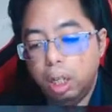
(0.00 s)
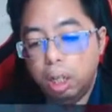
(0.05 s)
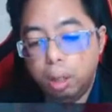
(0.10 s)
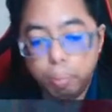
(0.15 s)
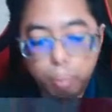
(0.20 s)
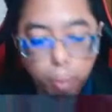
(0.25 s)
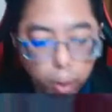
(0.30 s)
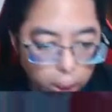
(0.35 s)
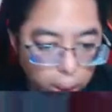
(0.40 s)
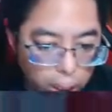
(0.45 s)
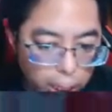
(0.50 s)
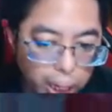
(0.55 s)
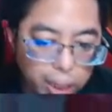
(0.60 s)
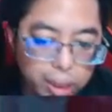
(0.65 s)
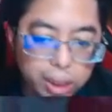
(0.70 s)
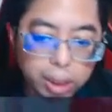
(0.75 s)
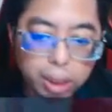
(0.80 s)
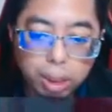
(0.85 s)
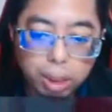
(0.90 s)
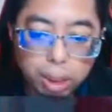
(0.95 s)
Pollen
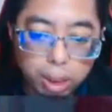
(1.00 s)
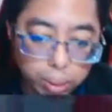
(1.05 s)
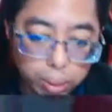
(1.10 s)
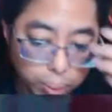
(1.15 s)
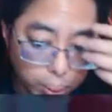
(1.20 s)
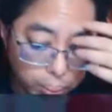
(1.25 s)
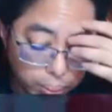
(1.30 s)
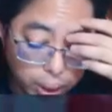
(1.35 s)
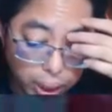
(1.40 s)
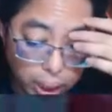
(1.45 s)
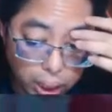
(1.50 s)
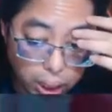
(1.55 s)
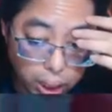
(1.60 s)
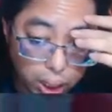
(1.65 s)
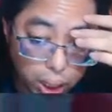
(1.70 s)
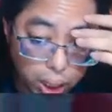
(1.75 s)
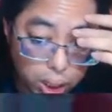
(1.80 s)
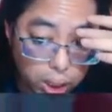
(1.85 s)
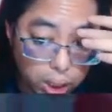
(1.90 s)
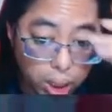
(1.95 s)
has sperm cell.
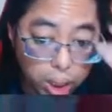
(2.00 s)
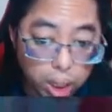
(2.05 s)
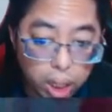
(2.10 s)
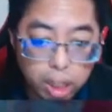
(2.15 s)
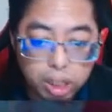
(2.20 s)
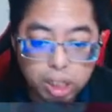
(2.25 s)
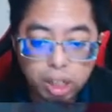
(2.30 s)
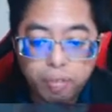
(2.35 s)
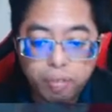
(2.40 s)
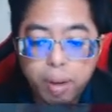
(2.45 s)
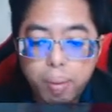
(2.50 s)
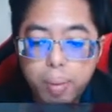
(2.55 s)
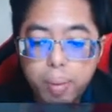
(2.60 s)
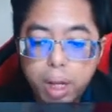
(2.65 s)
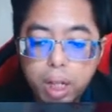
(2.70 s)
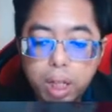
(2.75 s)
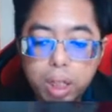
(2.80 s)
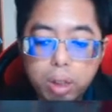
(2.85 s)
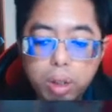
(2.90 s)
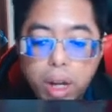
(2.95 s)
Inside
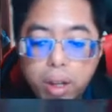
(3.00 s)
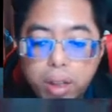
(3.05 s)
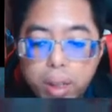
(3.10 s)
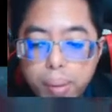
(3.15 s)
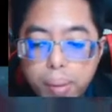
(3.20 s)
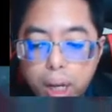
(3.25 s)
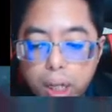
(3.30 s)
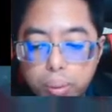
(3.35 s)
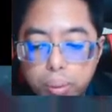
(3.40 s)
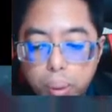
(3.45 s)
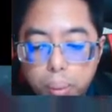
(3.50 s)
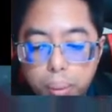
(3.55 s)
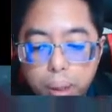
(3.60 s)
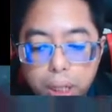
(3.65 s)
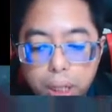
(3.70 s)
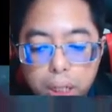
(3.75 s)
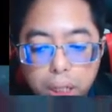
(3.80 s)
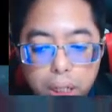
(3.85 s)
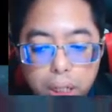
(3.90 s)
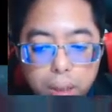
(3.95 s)
female, you have the megaspore
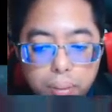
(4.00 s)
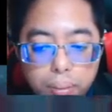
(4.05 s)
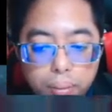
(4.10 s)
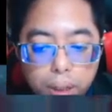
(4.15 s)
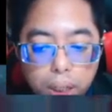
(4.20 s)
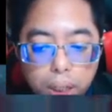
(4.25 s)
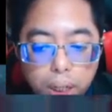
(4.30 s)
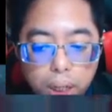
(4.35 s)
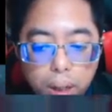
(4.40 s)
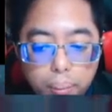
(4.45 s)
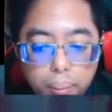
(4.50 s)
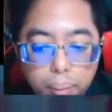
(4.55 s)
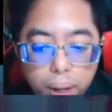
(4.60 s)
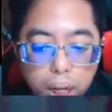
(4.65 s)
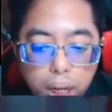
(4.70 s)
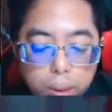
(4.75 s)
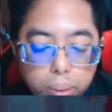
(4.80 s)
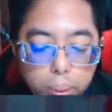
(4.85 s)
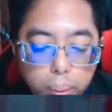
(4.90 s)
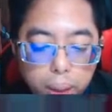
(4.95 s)
mother.
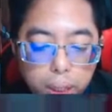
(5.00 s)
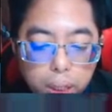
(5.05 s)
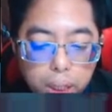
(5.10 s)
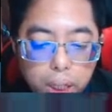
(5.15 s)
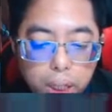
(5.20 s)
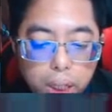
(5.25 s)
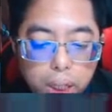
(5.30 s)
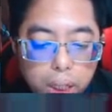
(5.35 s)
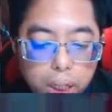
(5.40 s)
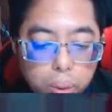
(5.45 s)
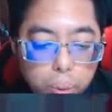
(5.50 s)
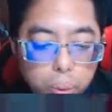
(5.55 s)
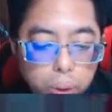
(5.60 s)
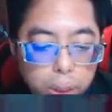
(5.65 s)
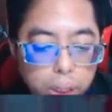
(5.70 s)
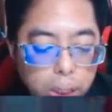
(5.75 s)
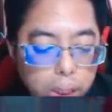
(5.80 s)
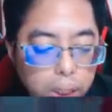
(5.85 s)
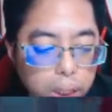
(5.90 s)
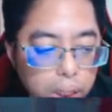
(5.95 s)
Megaspore mother
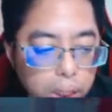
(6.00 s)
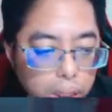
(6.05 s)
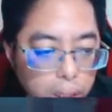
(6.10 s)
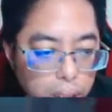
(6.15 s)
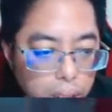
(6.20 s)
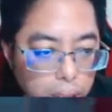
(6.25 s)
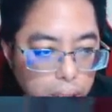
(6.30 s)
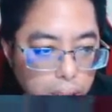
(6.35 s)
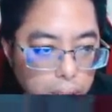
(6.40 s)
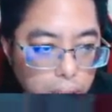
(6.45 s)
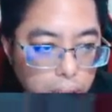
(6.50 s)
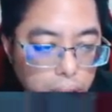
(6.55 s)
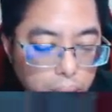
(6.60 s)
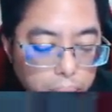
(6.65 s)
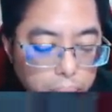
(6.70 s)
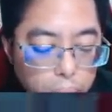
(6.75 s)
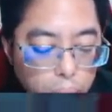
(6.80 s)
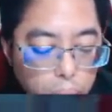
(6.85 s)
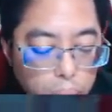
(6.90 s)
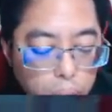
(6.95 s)
will
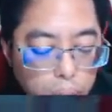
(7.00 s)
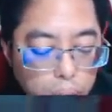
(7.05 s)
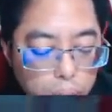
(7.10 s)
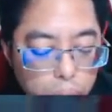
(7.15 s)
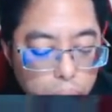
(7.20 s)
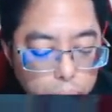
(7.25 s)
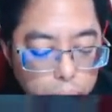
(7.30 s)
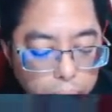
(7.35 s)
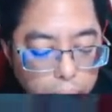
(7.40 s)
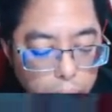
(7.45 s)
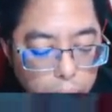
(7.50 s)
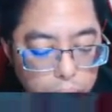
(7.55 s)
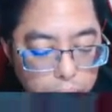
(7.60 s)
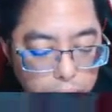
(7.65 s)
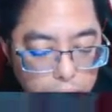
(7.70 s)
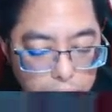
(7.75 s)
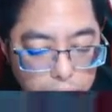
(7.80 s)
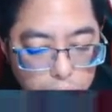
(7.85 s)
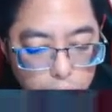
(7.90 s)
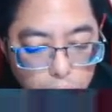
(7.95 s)
go into
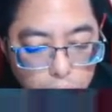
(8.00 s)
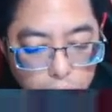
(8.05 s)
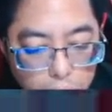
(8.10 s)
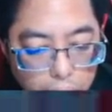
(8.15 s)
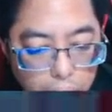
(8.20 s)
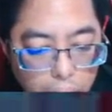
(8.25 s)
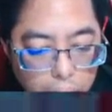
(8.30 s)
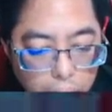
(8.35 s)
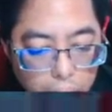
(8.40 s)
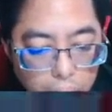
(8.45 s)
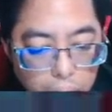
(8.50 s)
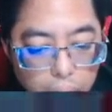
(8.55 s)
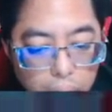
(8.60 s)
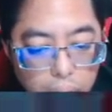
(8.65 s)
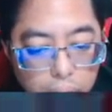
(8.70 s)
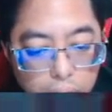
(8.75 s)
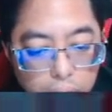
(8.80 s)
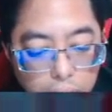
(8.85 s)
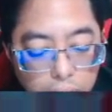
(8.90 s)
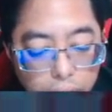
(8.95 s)
meiosis to create
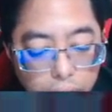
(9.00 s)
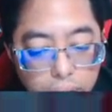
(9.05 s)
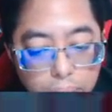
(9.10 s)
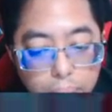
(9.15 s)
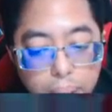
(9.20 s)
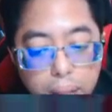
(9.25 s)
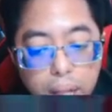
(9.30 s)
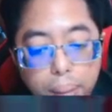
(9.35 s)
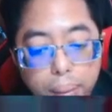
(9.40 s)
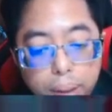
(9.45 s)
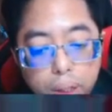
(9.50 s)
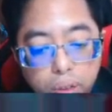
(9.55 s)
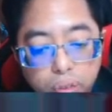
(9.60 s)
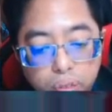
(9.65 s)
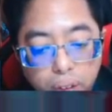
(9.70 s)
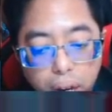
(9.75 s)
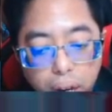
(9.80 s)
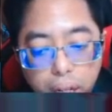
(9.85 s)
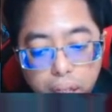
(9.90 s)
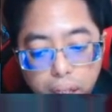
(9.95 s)
the female
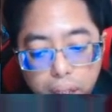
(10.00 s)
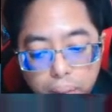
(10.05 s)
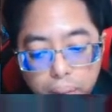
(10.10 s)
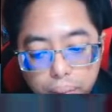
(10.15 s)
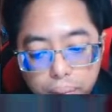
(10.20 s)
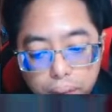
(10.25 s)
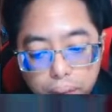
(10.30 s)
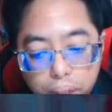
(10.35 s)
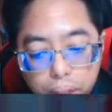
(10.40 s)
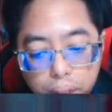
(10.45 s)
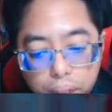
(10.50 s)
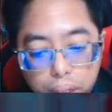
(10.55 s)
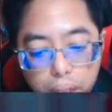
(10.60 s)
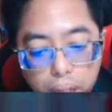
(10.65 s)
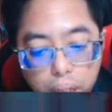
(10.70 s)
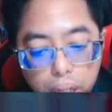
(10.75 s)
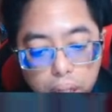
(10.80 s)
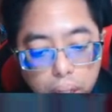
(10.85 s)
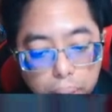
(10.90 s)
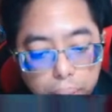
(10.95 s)
gametophyte.
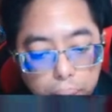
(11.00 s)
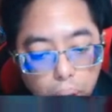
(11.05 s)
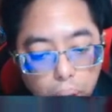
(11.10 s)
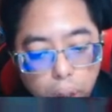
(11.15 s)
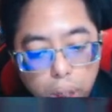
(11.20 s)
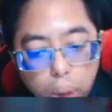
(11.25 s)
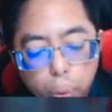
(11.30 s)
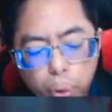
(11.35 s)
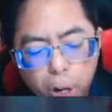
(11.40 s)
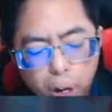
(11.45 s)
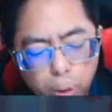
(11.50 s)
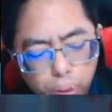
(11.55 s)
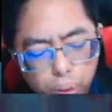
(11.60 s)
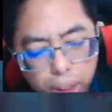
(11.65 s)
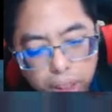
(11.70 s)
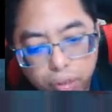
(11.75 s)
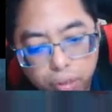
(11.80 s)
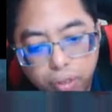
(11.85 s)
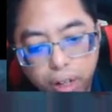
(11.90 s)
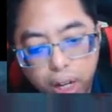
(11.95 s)
Okay, but only one will
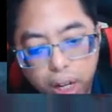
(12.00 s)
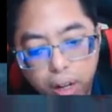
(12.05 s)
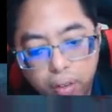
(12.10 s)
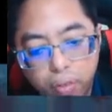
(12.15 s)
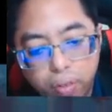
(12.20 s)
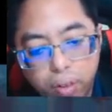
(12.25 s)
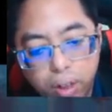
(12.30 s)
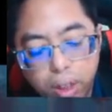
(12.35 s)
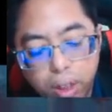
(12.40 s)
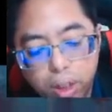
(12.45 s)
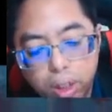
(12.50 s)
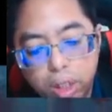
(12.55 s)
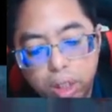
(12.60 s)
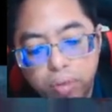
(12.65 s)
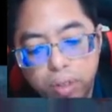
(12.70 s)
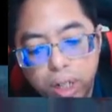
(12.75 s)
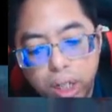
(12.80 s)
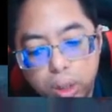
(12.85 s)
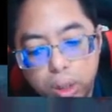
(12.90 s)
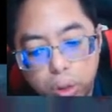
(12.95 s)
survive to
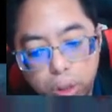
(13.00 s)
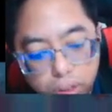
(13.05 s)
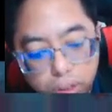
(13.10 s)
divert it to the